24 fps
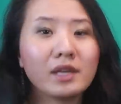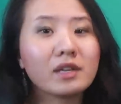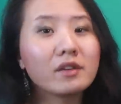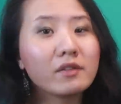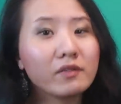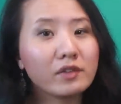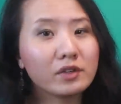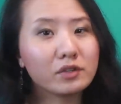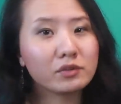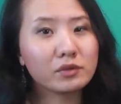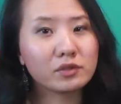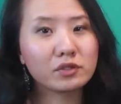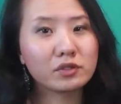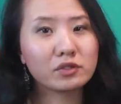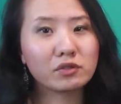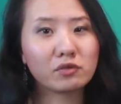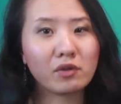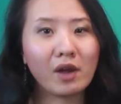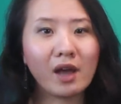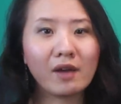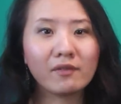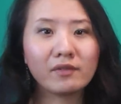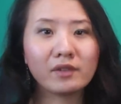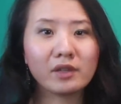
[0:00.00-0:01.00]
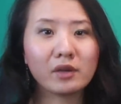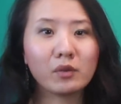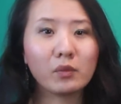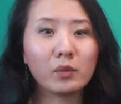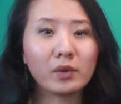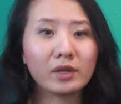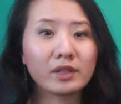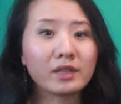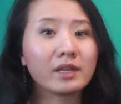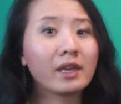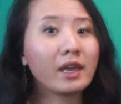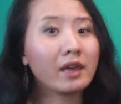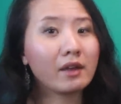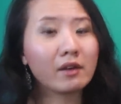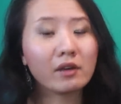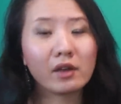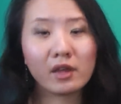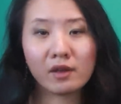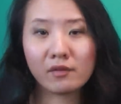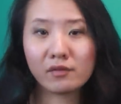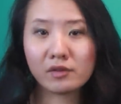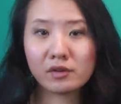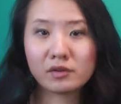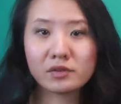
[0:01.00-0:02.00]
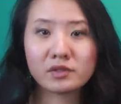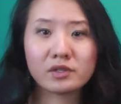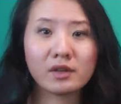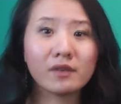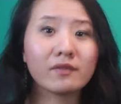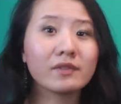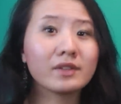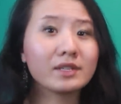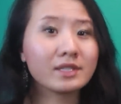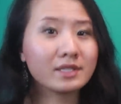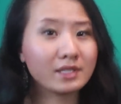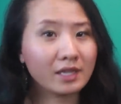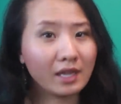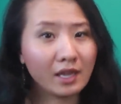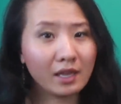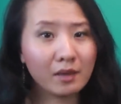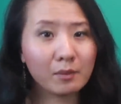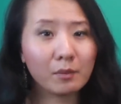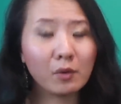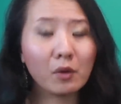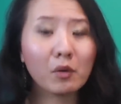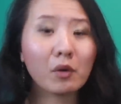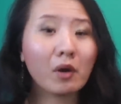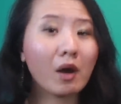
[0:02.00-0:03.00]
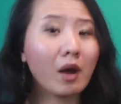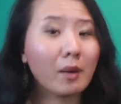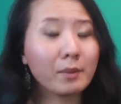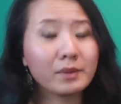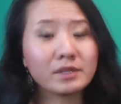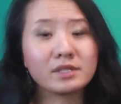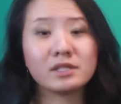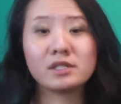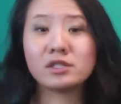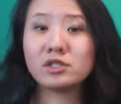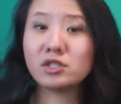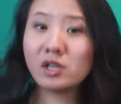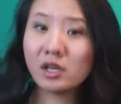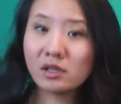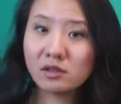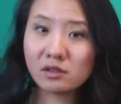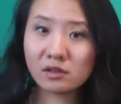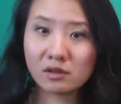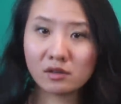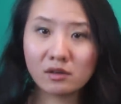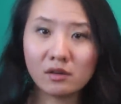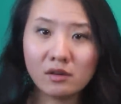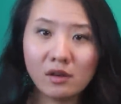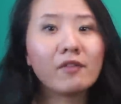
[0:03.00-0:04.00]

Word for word: individuals traveling with caregivers of the same or opposite gender,